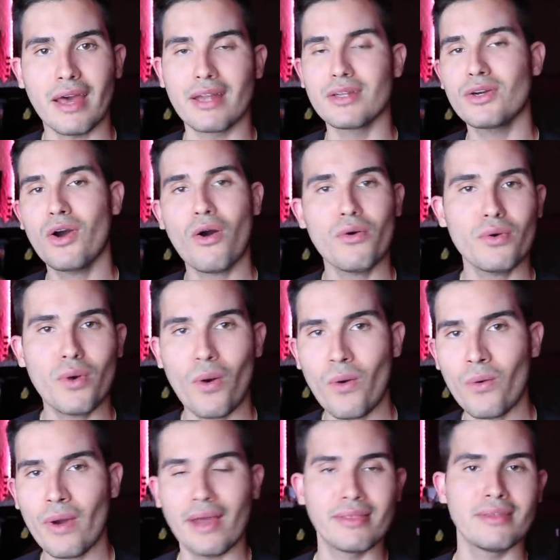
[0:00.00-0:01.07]
and
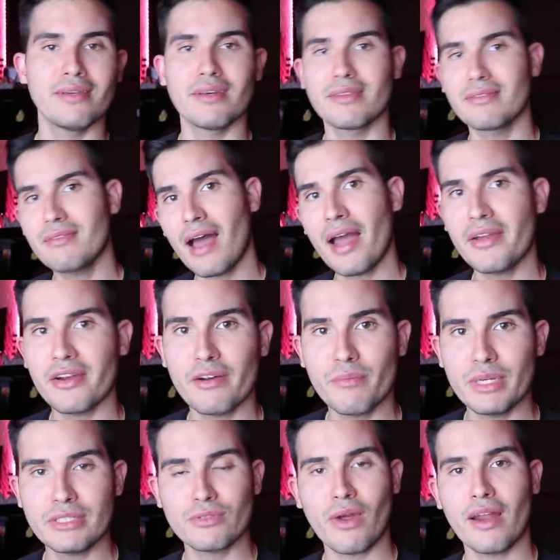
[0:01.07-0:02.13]
Coco and the entire
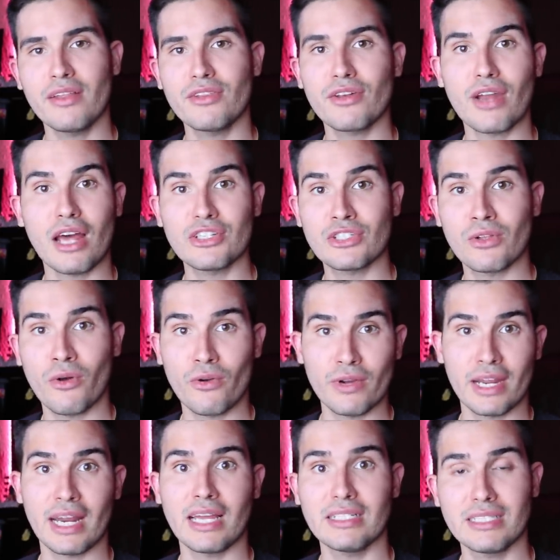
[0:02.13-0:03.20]
Miss Grand International
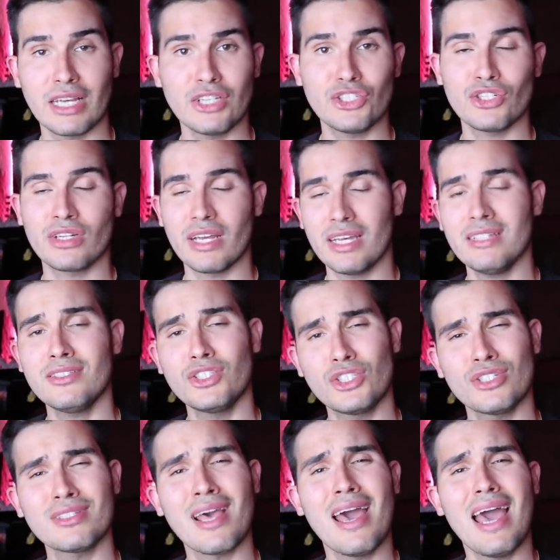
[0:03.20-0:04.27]
organization is
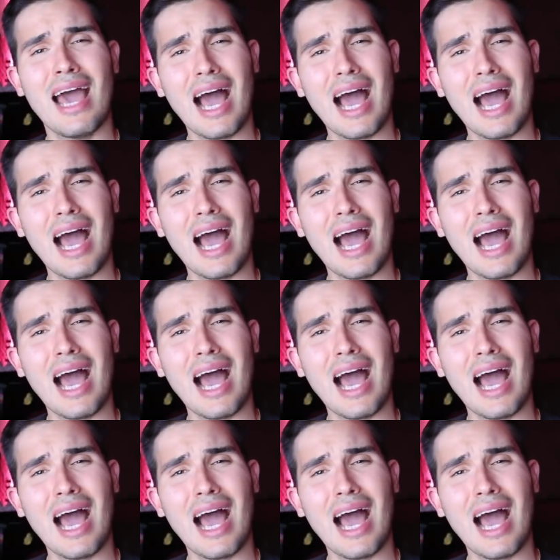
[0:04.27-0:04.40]
just